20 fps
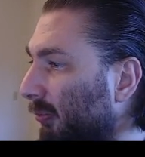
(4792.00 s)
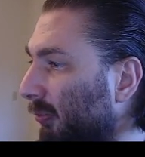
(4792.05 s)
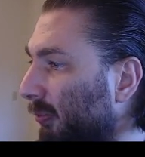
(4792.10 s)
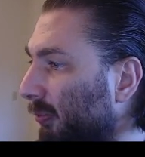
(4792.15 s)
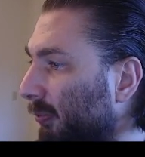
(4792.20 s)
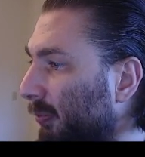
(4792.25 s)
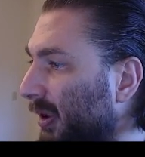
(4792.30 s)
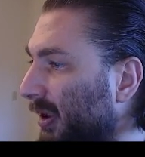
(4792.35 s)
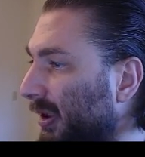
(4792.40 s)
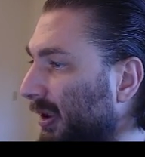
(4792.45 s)

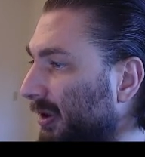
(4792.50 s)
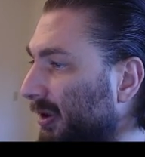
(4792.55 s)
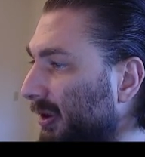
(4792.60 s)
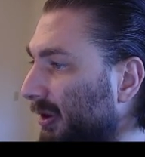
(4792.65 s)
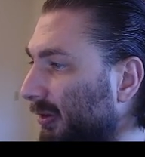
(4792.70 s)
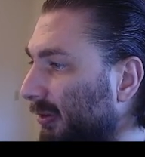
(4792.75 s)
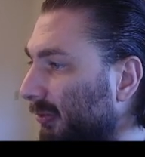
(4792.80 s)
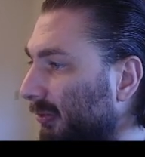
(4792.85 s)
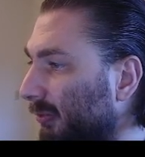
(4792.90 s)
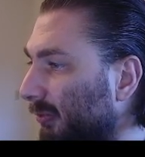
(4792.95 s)

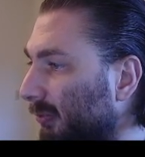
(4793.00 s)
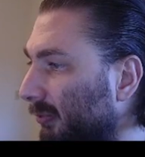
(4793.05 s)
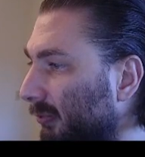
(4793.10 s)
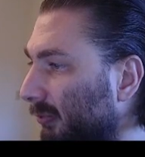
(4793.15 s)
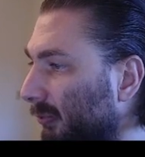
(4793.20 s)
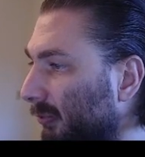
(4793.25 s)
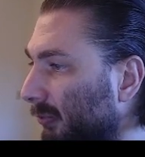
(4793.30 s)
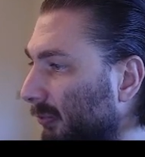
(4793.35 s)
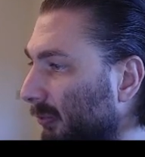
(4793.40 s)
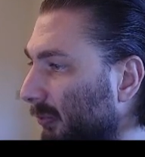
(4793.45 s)
Position,
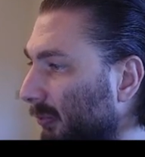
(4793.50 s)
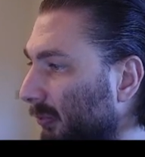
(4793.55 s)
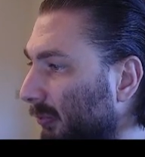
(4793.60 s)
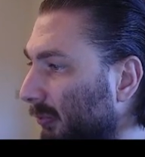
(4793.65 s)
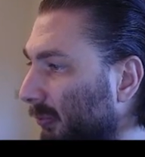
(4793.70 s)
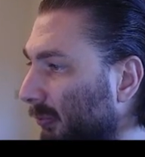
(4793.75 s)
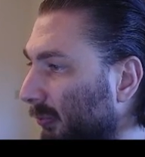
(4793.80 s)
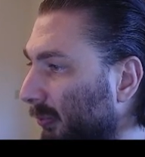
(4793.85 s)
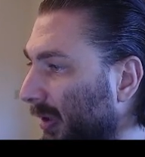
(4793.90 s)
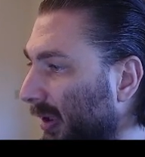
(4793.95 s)

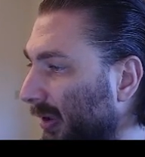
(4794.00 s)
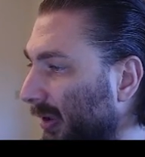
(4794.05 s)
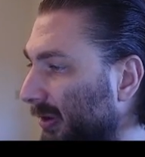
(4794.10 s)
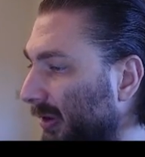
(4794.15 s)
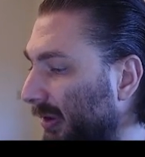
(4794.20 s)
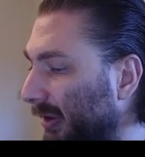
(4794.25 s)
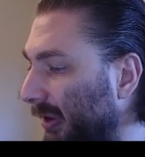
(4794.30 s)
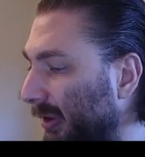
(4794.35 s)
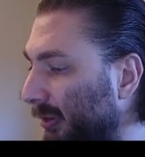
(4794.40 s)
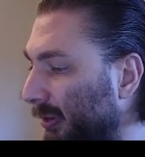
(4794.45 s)
we actually
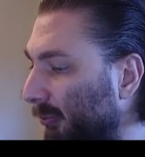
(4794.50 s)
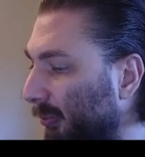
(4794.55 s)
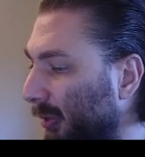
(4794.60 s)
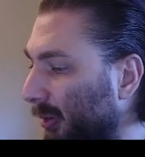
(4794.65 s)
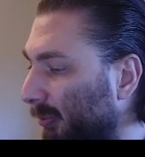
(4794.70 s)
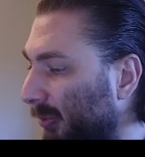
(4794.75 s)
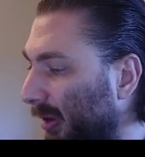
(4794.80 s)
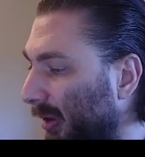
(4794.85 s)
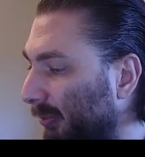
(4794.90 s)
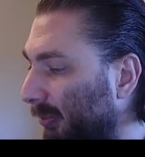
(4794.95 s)
need to
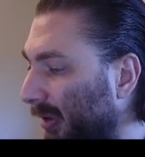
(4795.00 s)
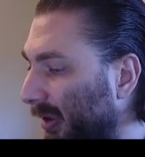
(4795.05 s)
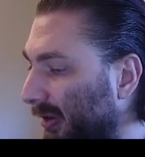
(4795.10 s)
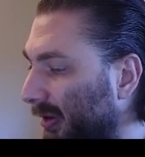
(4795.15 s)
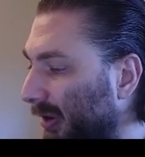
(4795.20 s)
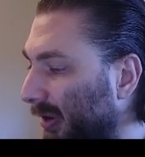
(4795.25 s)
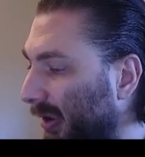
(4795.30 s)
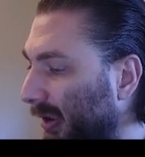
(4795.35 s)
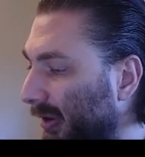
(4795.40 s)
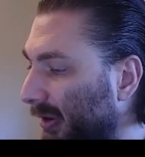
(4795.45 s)
multiply by
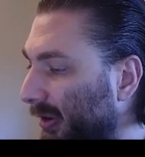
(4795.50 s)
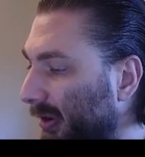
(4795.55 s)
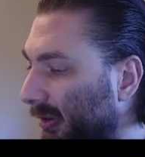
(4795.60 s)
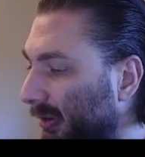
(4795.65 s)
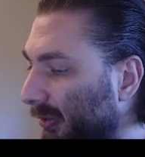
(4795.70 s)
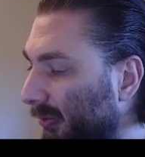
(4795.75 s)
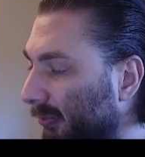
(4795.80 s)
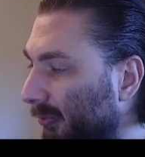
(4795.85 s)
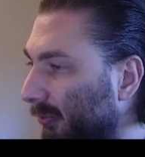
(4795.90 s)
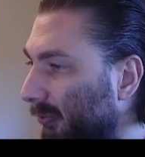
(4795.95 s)
size here,
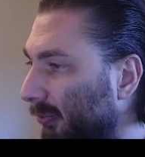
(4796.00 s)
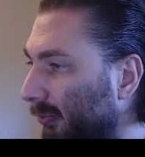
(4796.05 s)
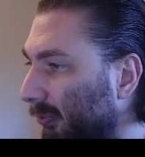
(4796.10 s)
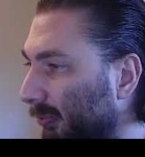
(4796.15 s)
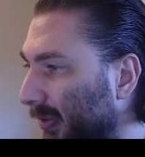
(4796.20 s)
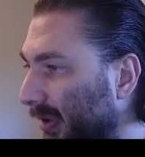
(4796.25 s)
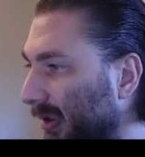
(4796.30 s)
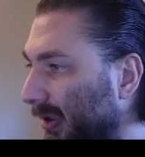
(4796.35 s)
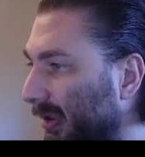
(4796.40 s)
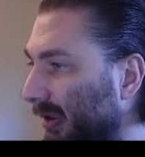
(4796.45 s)

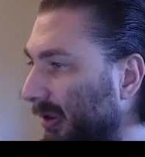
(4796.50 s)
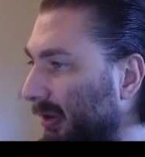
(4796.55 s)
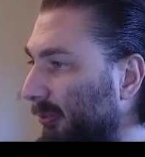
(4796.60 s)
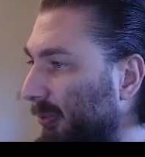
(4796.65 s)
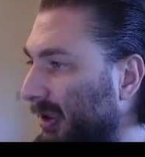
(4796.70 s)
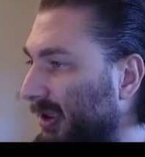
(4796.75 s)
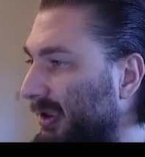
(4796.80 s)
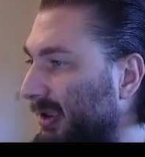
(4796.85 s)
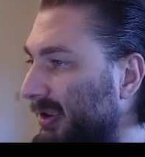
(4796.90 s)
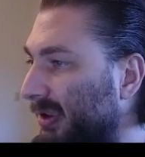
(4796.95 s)
because
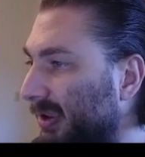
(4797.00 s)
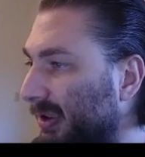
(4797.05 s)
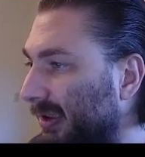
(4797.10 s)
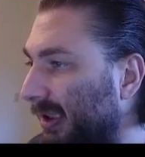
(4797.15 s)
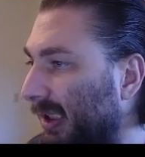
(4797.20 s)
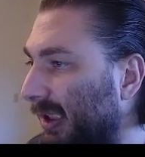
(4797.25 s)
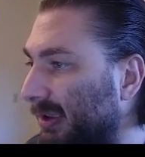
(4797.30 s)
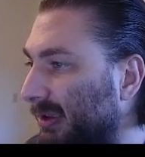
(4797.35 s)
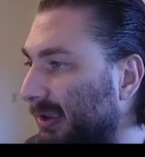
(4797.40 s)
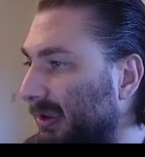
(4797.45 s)
position is
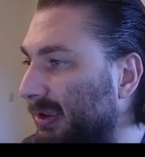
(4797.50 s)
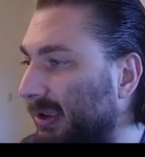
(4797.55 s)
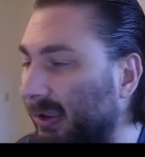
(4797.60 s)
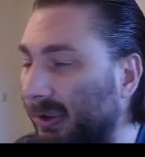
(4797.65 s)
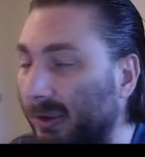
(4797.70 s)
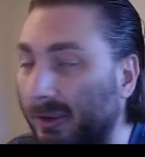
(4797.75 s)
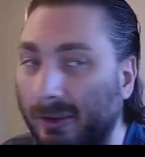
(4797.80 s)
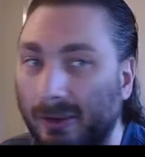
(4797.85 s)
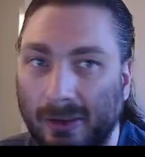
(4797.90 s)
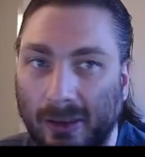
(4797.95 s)
actually
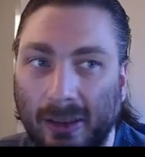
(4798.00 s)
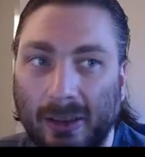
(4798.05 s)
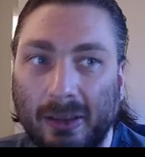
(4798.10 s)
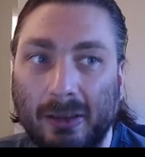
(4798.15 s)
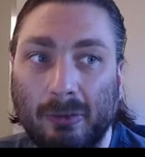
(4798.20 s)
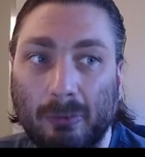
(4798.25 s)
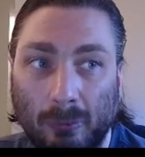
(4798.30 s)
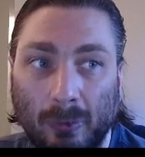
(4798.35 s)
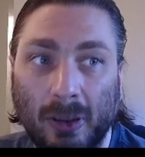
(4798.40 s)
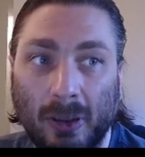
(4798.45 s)
just like
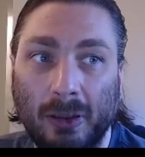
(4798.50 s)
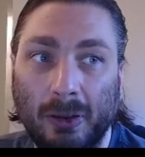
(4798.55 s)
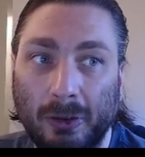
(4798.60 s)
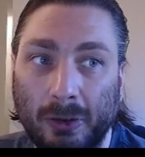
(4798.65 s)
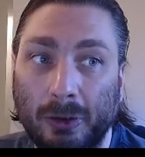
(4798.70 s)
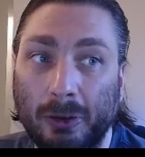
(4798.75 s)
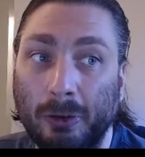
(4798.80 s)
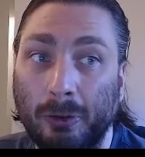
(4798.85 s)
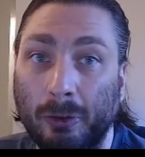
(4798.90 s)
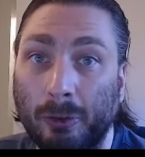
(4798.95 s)
1,
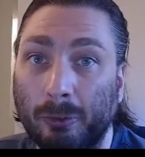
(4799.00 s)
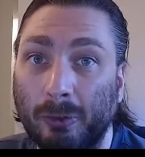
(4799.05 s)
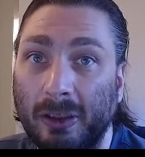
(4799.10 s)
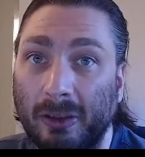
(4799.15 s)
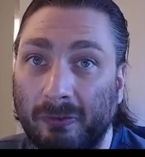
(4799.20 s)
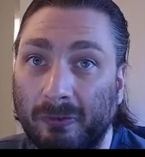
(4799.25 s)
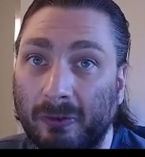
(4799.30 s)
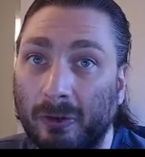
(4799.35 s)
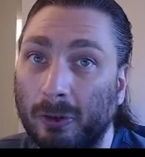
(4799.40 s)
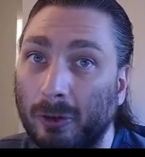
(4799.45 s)
2, 3,
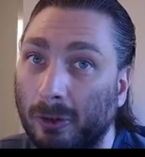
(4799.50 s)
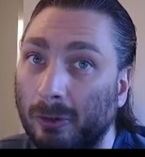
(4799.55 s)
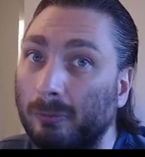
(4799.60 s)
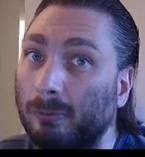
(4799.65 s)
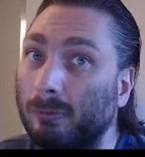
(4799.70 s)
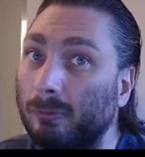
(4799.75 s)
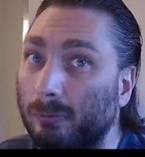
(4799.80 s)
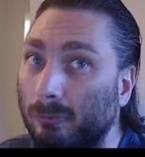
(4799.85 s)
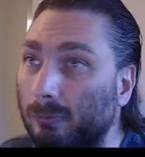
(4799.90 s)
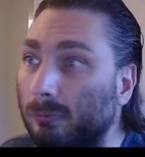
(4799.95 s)
4,
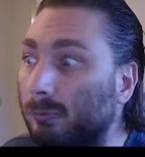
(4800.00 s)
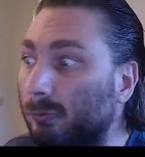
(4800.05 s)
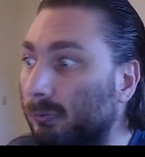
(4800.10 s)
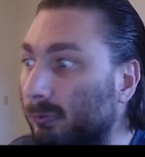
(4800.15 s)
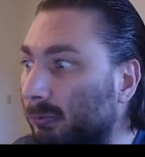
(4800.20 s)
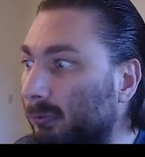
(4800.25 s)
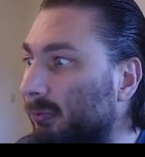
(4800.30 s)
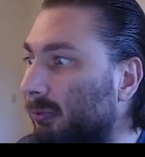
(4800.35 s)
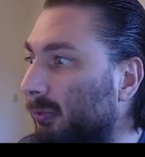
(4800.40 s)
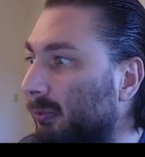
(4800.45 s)

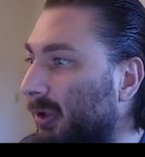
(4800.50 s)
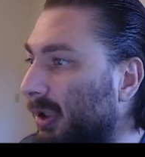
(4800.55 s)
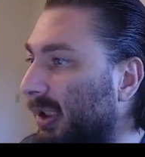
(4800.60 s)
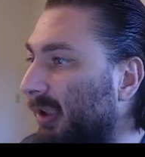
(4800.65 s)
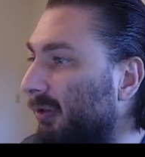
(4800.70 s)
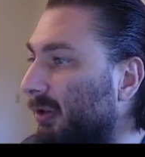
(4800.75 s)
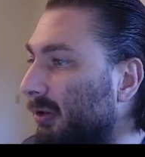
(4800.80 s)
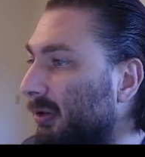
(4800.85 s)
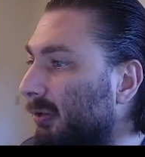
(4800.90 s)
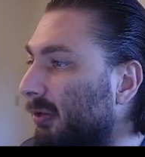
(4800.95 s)

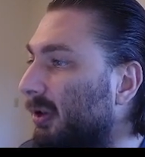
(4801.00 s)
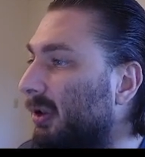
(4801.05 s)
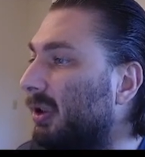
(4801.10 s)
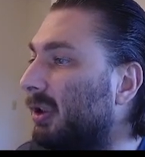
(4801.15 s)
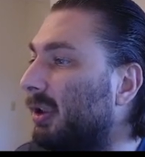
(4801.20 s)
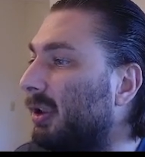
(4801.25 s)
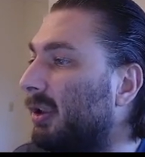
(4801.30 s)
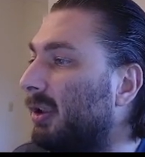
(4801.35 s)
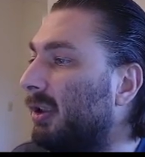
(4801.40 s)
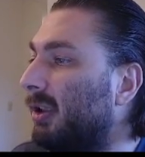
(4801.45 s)
whatever.
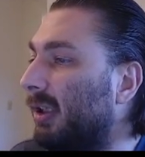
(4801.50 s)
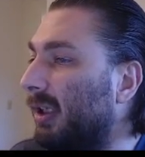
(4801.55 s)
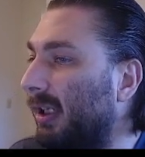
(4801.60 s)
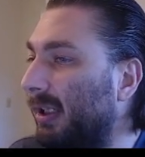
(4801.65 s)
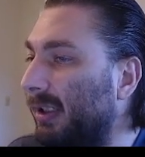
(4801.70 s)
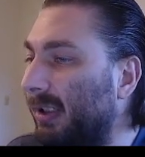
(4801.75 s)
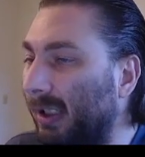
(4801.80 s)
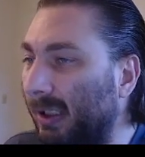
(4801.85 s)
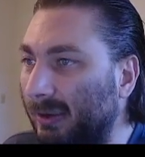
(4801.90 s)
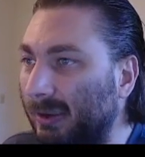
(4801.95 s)

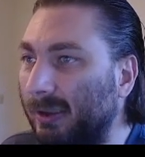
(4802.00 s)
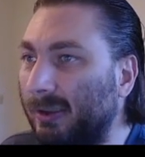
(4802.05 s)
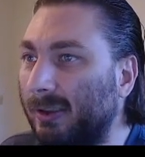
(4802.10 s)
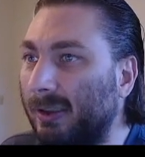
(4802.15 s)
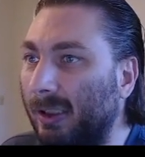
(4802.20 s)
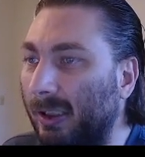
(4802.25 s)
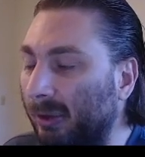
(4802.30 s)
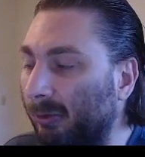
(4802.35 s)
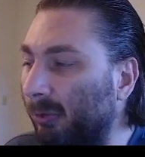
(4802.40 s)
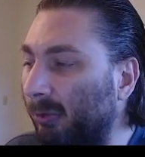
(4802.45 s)
and that's just
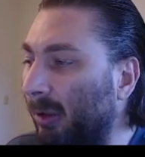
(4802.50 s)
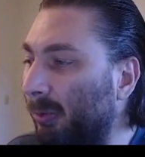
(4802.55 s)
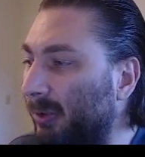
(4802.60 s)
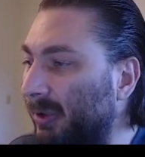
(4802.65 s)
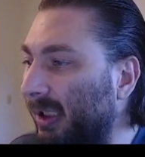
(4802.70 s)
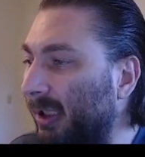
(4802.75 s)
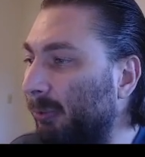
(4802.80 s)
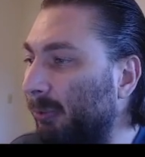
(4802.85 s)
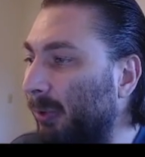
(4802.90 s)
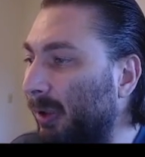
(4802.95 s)
kind of
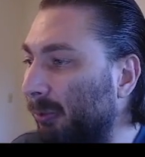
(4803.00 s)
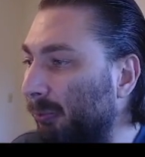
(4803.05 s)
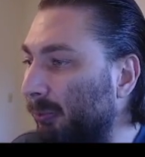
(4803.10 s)
representing what